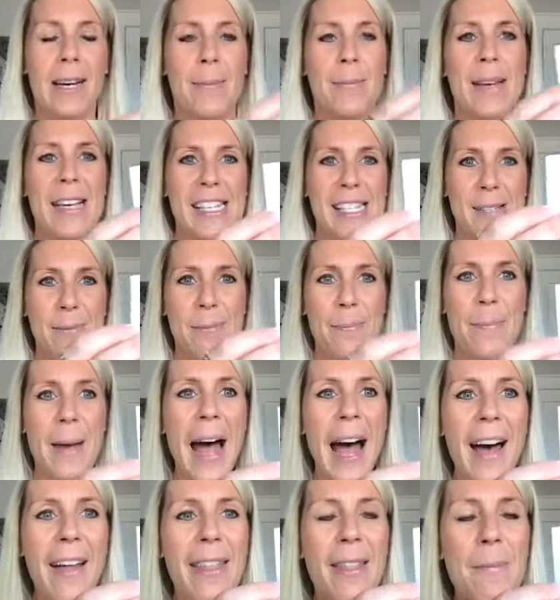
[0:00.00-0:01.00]
Miss
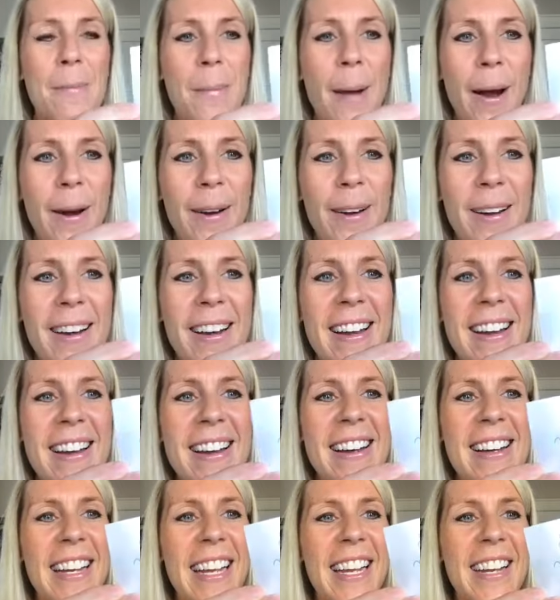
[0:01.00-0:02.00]
Beth
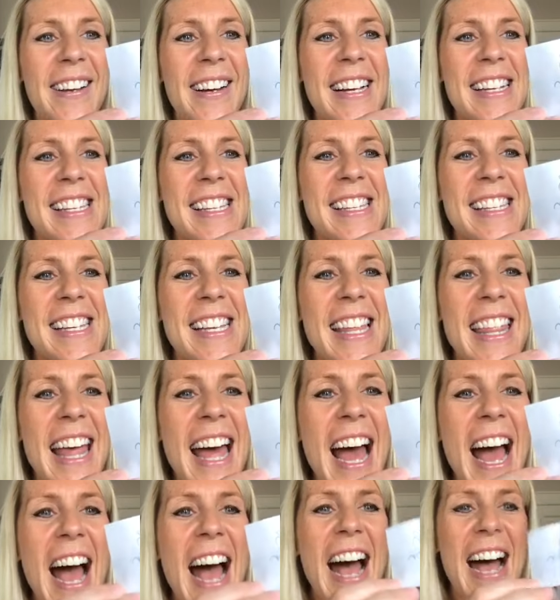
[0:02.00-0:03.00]
Martin. Can you guys see
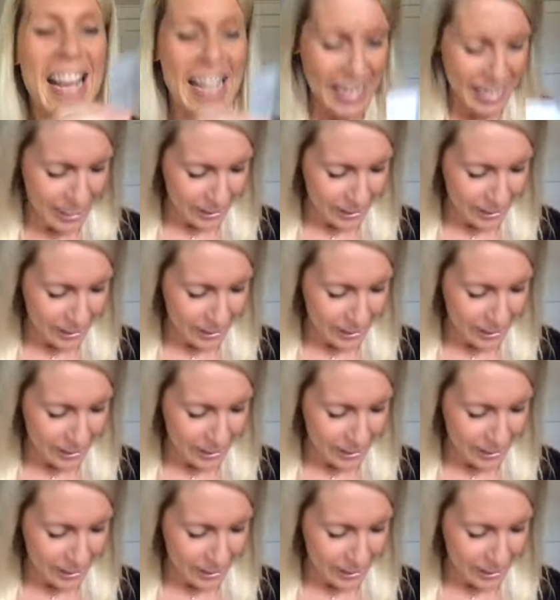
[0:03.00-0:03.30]
that?